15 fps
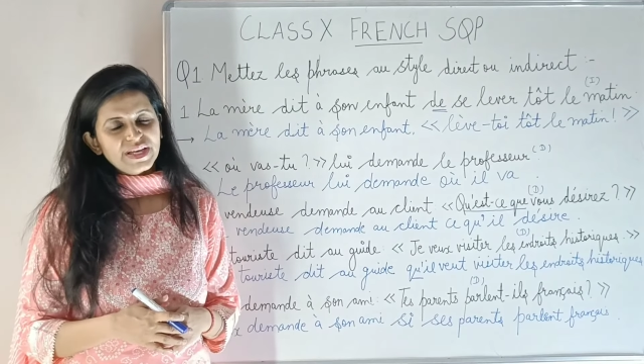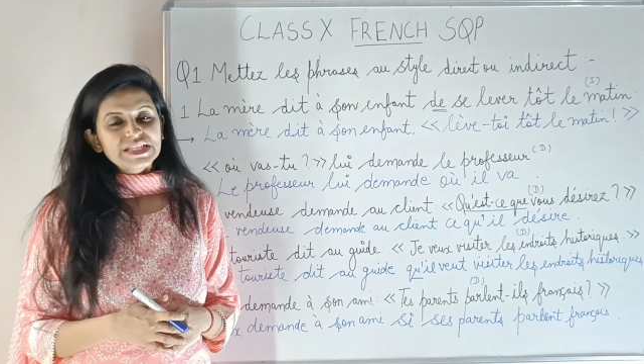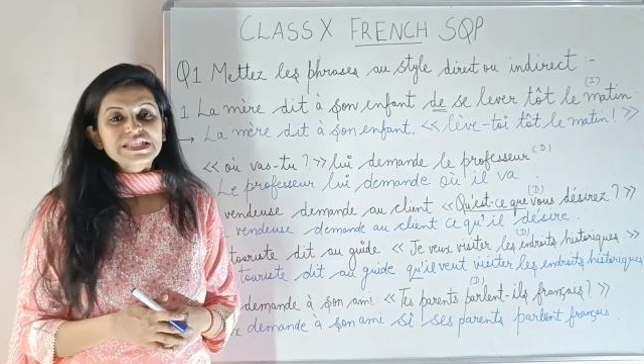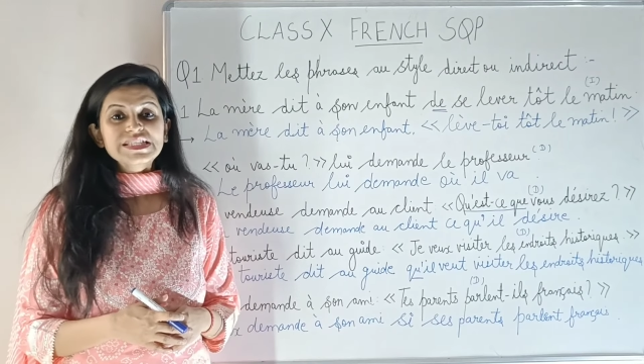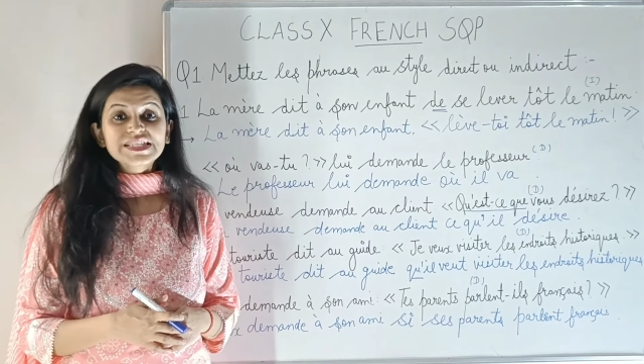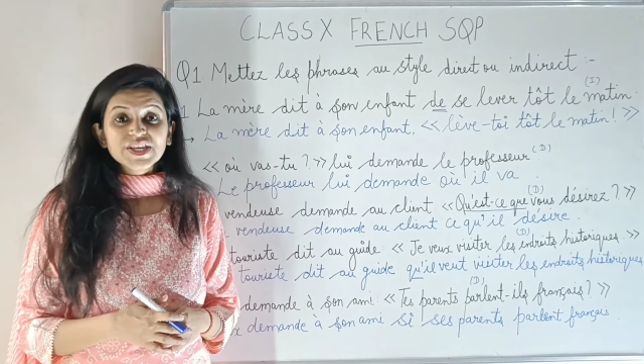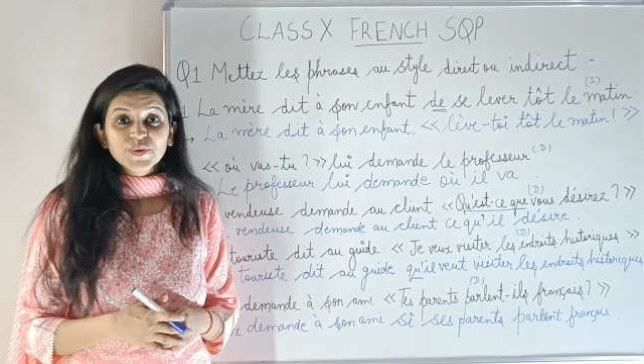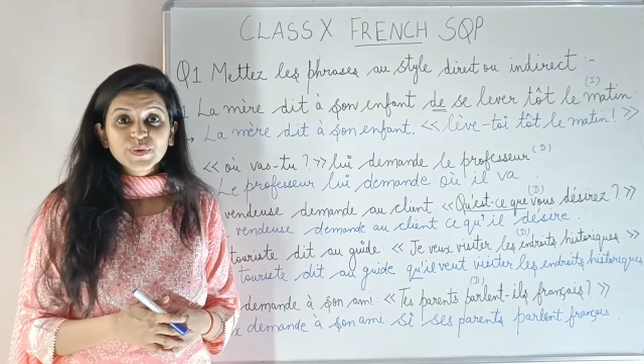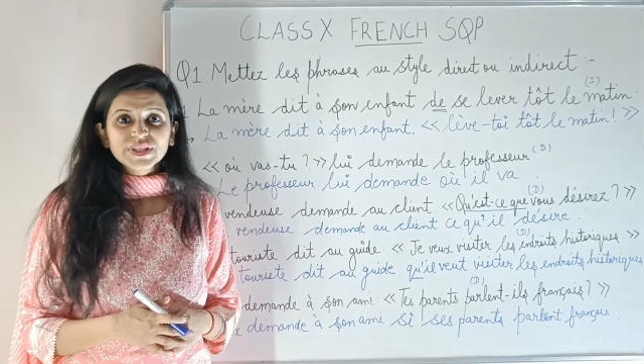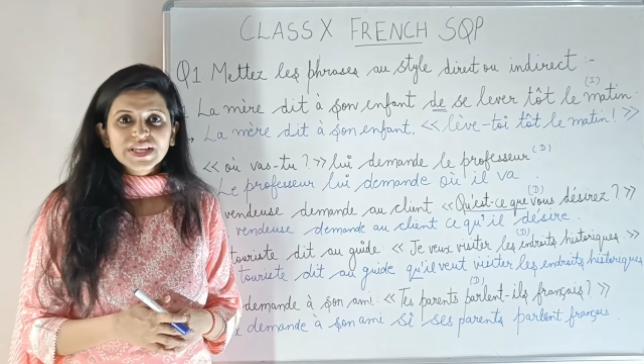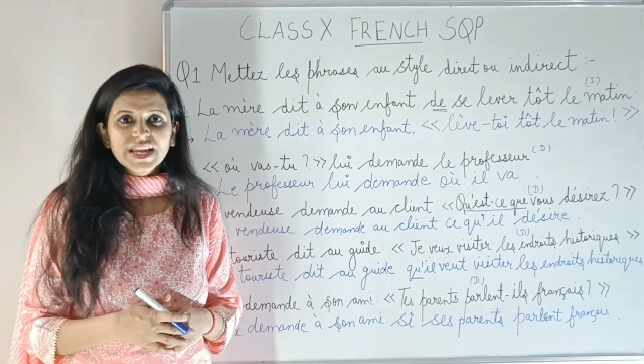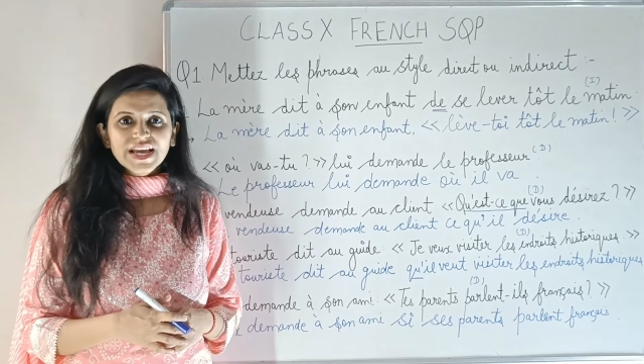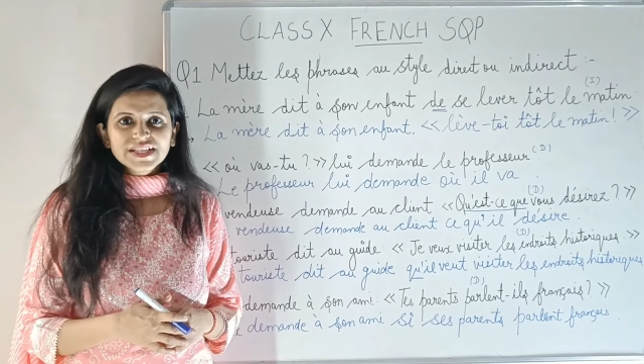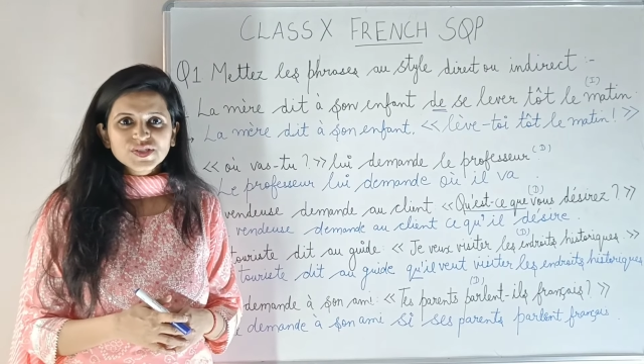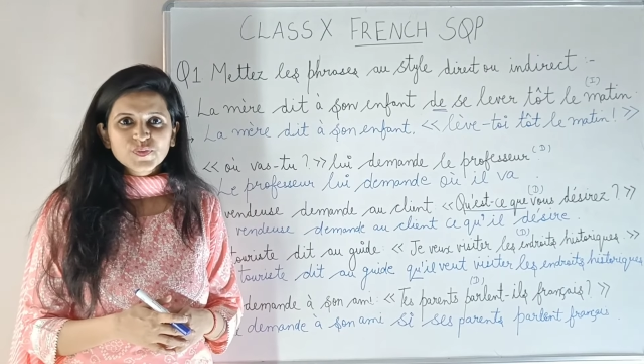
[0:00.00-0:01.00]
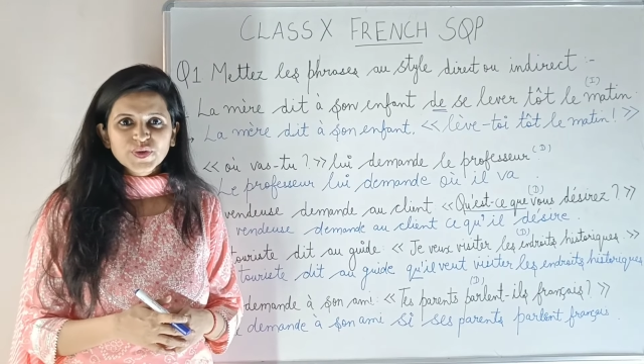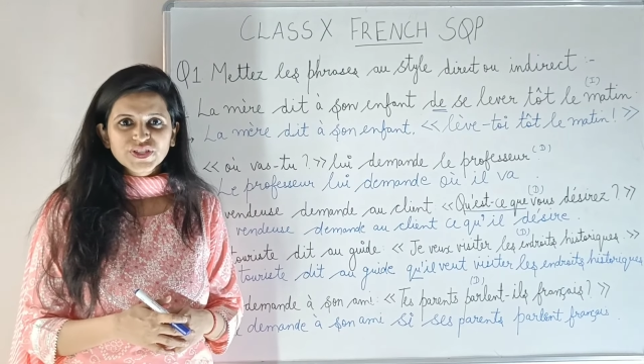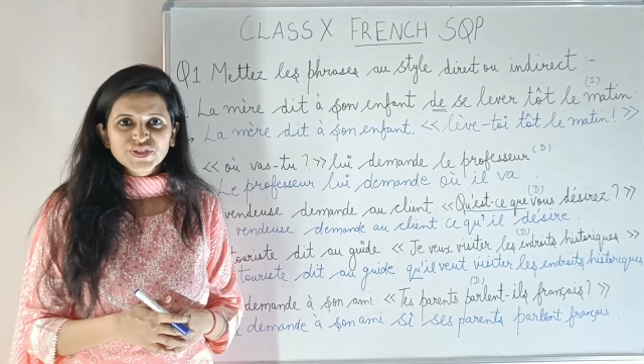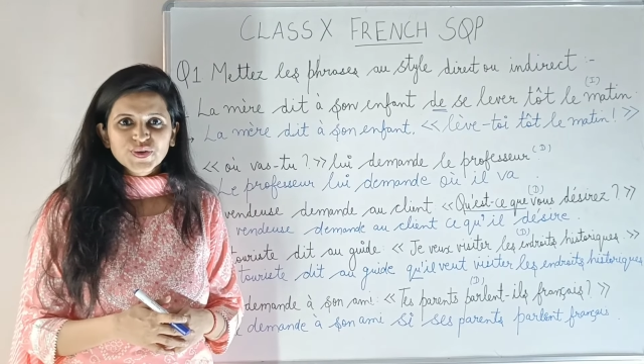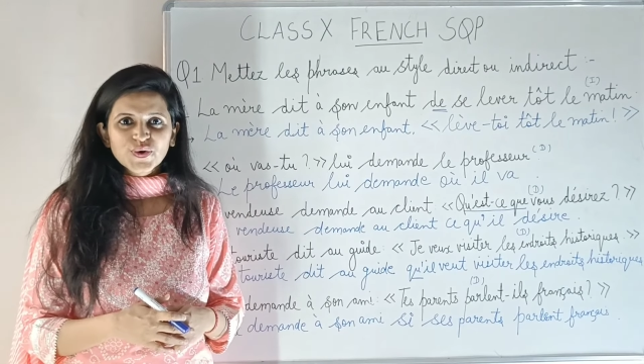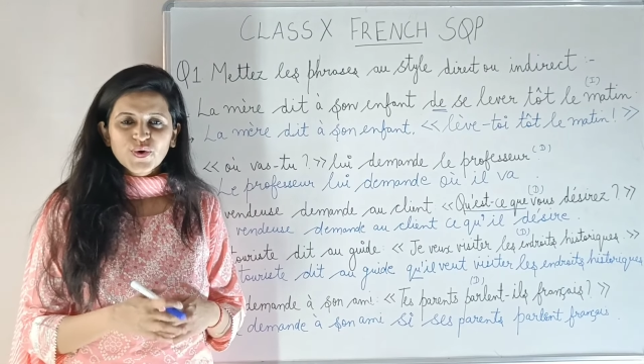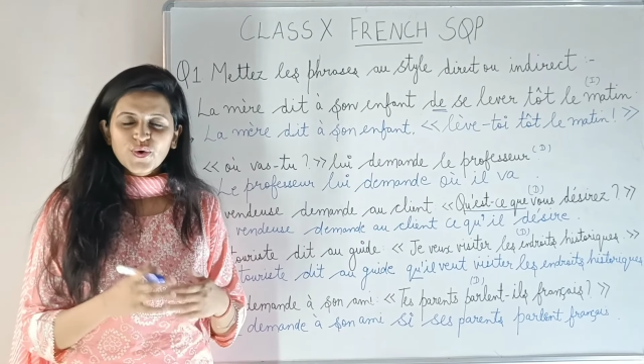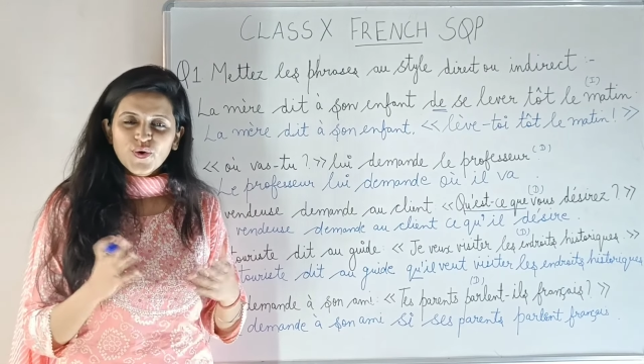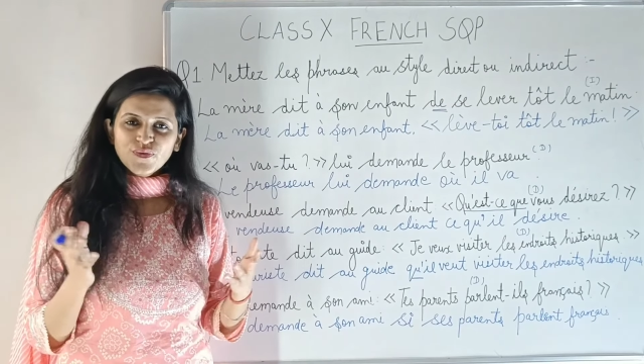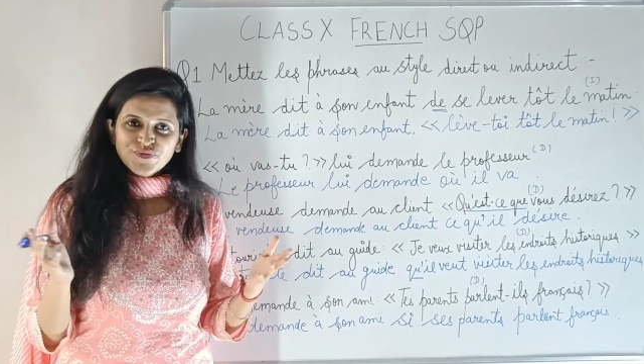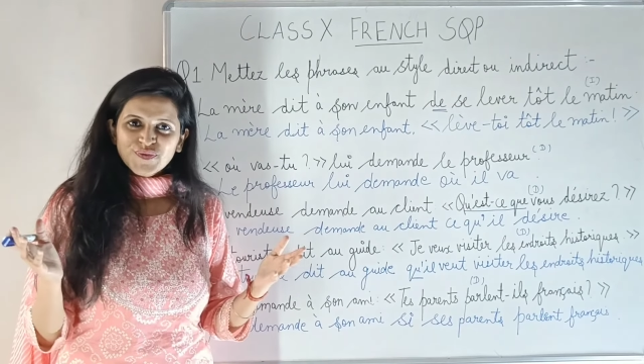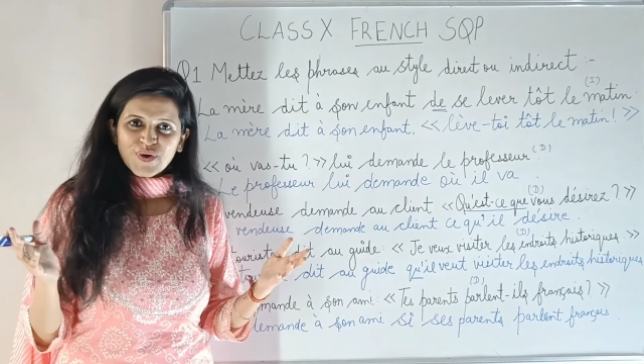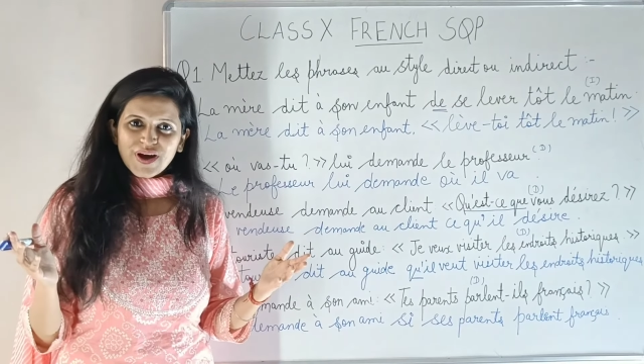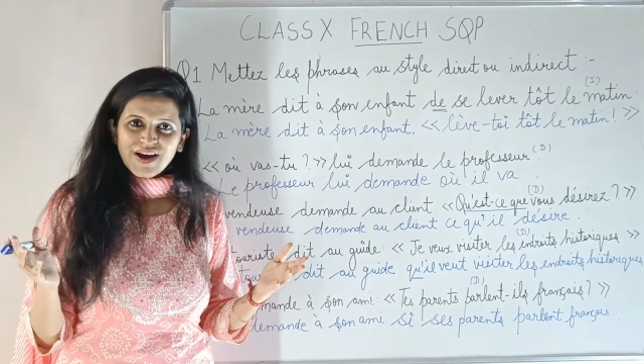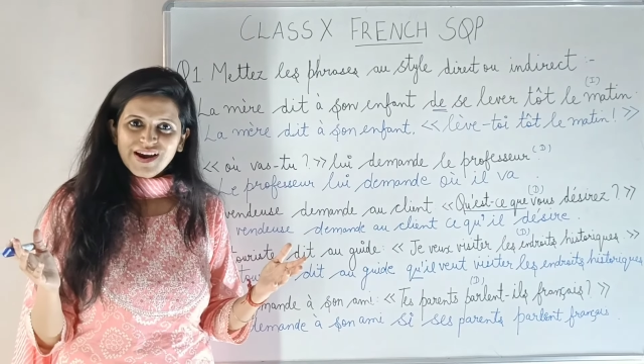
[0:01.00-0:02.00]
I'll see you in the next video. Au
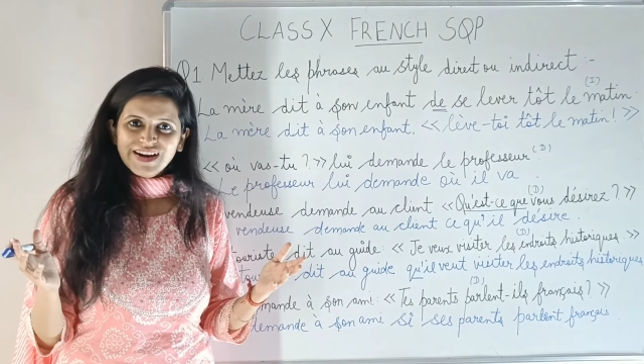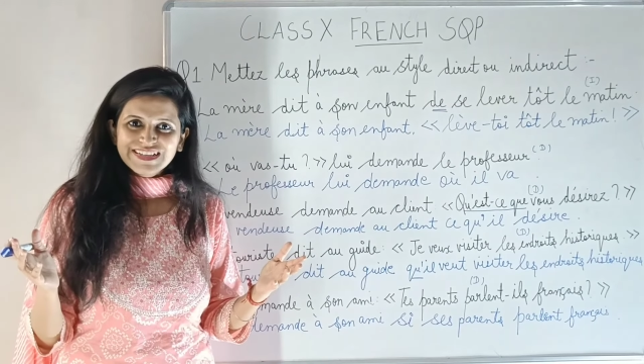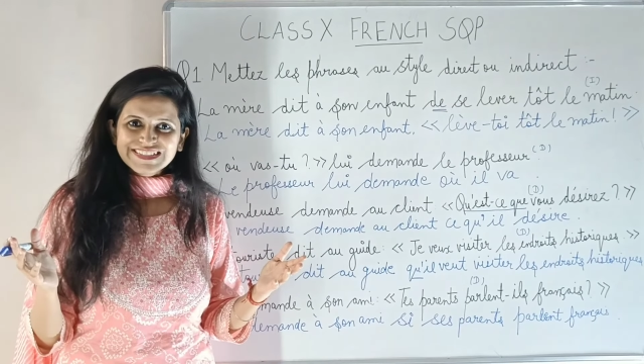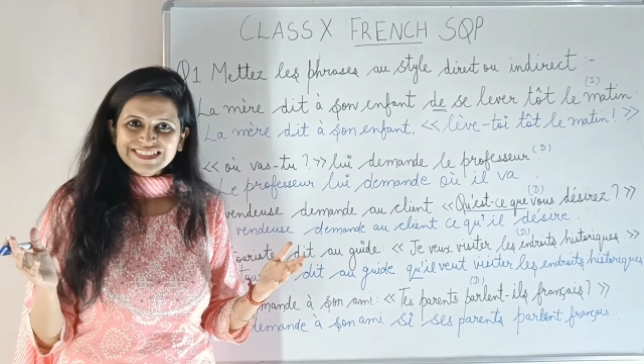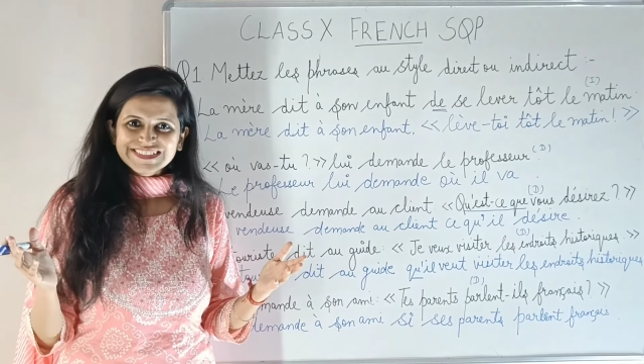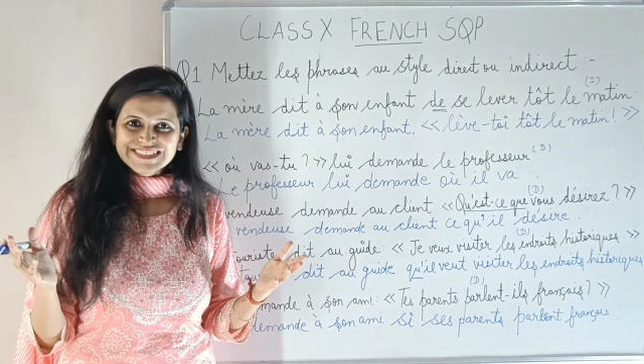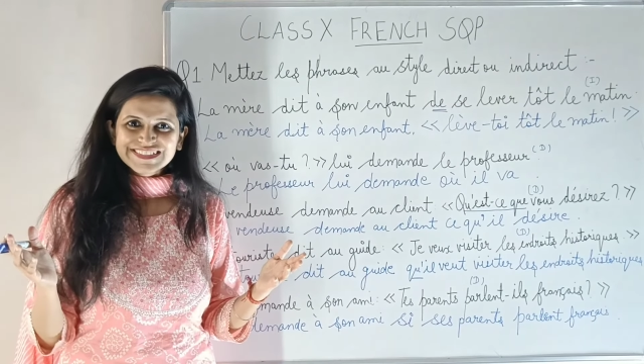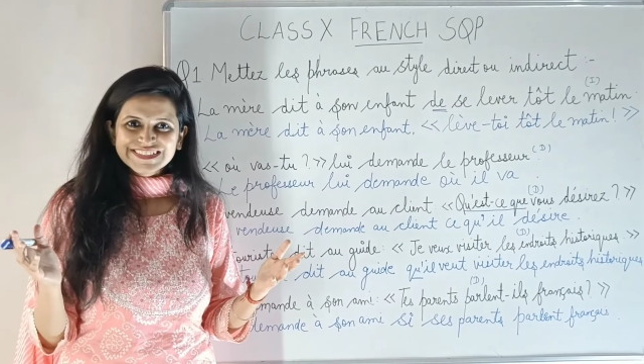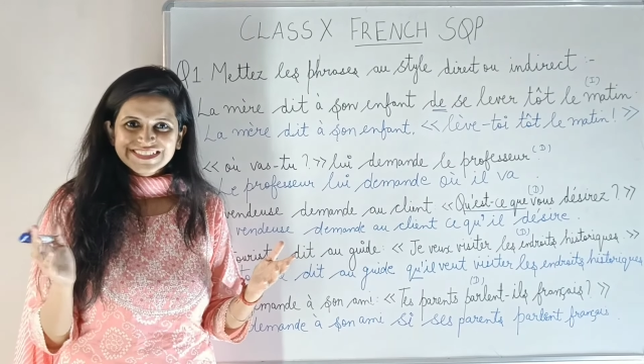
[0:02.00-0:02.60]
revoir.